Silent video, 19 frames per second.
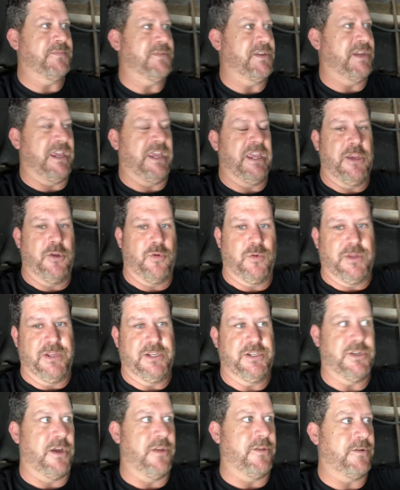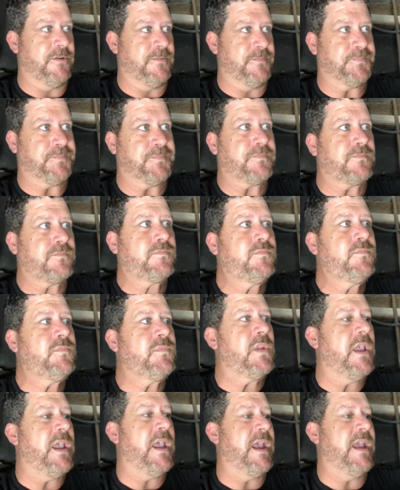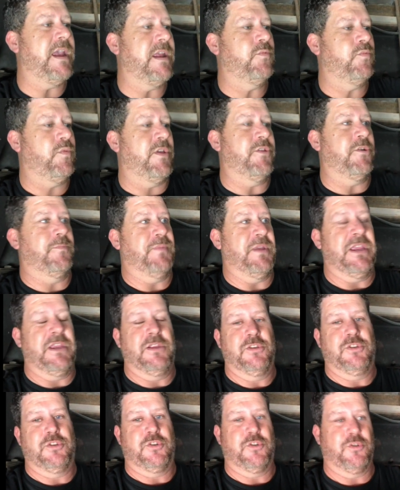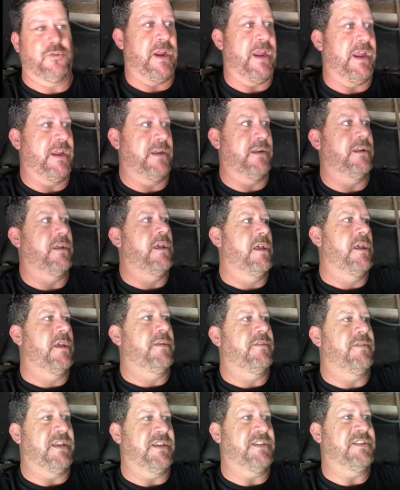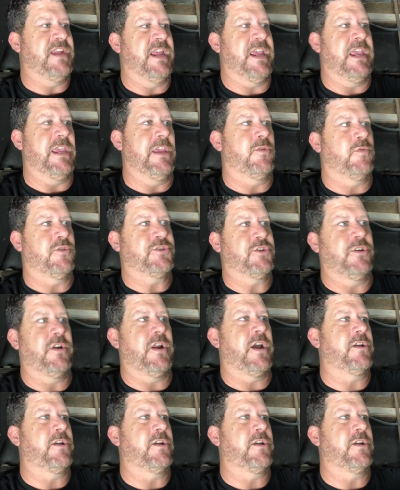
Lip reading: to equal each other, and when they're being drained they stay equal. So you're not